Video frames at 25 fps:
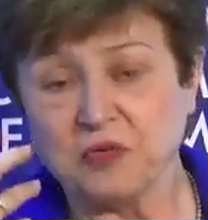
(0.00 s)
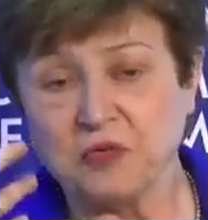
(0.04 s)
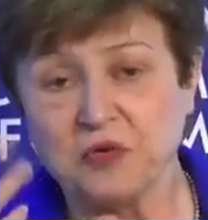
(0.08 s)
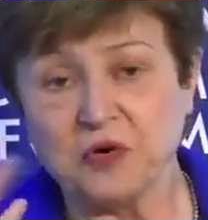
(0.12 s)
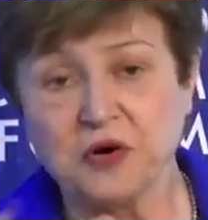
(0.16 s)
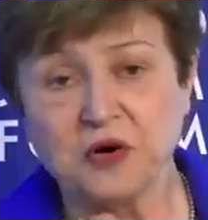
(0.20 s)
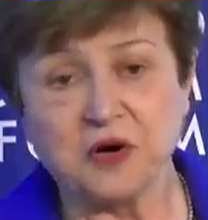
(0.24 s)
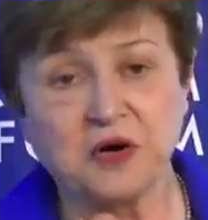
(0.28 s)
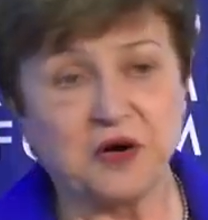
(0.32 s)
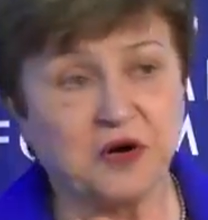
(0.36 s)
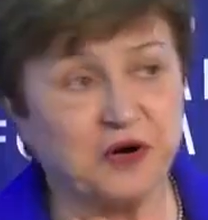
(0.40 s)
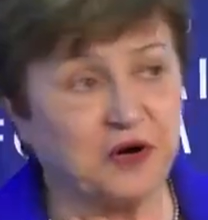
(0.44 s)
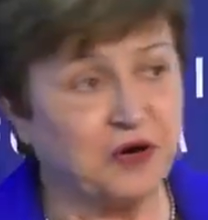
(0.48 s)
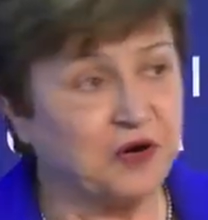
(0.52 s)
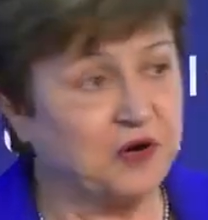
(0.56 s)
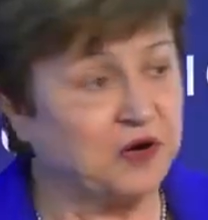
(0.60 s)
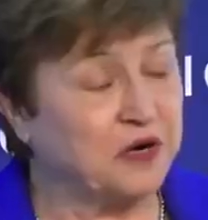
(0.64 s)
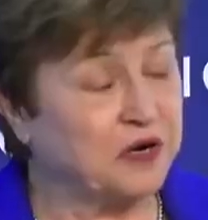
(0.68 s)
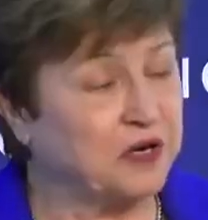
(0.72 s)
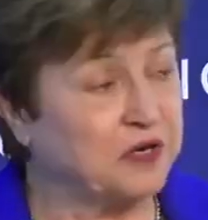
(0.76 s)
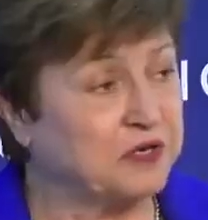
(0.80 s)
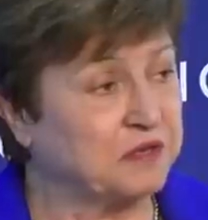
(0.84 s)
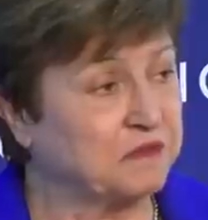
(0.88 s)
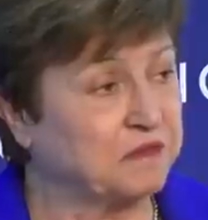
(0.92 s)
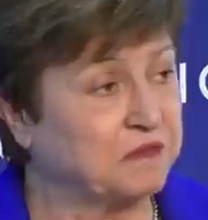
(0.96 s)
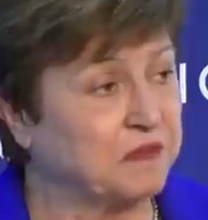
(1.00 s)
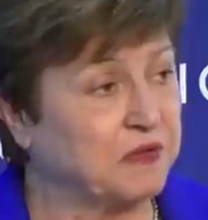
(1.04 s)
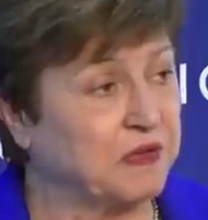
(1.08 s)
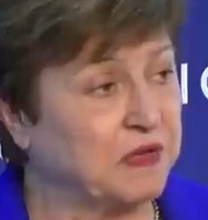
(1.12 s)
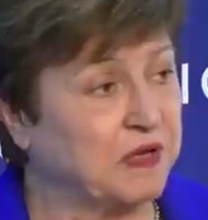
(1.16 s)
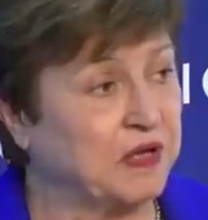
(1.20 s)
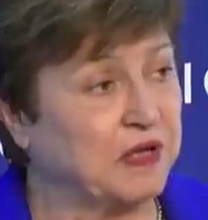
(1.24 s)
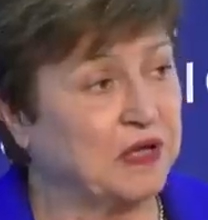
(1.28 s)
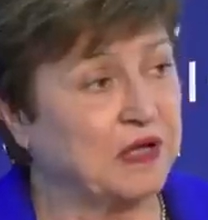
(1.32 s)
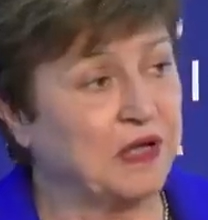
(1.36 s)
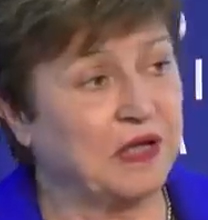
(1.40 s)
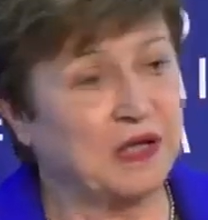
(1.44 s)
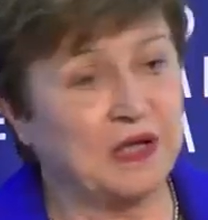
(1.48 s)
worker
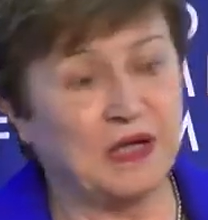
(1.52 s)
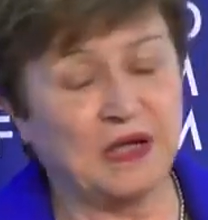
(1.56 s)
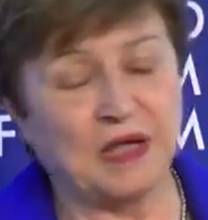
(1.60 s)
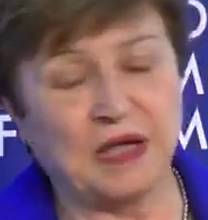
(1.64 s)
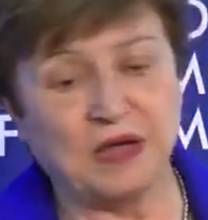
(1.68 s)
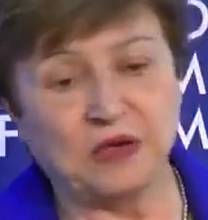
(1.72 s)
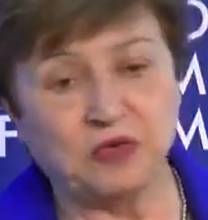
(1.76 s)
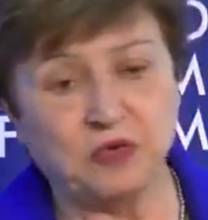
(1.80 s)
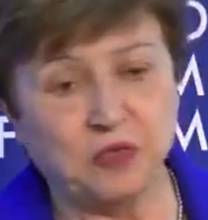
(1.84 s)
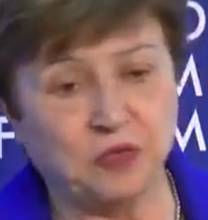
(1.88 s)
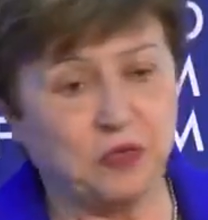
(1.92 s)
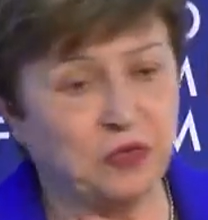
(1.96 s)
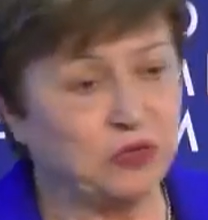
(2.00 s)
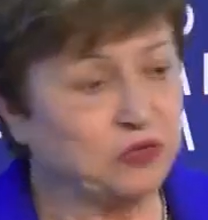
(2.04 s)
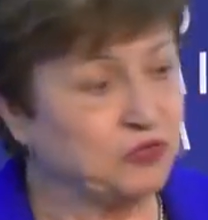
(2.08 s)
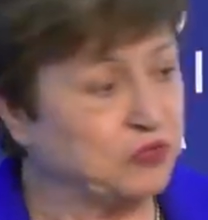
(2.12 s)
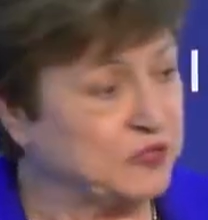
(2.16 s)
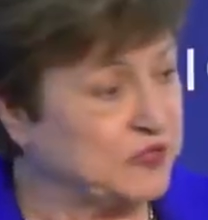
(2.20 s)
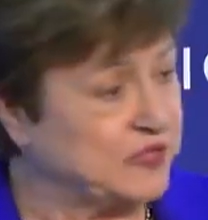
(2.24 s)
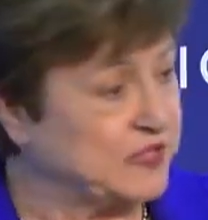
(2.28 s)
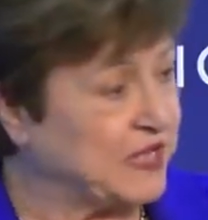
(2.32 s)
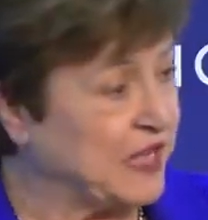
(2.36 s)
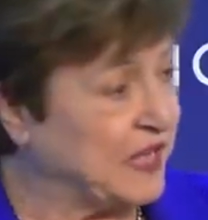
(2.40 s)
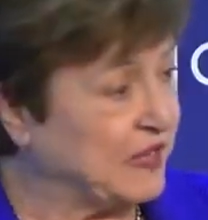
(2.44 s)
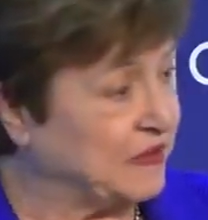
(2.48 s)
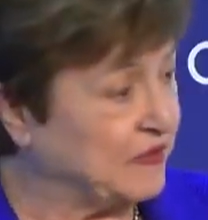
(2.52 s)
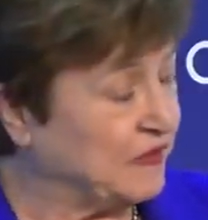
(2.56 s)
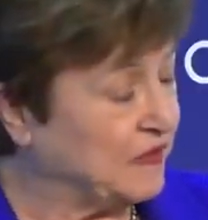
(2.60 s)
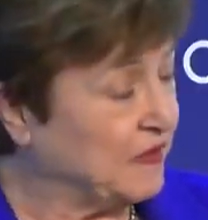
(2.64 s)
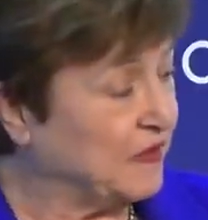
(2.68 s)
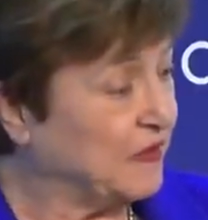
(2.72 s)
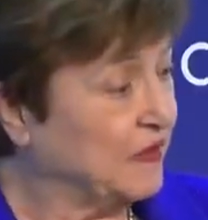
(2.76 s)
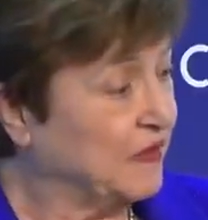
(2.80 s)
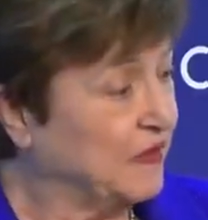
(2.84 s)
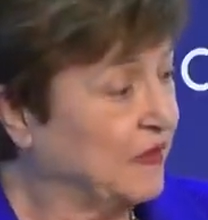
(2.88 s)
and you want to send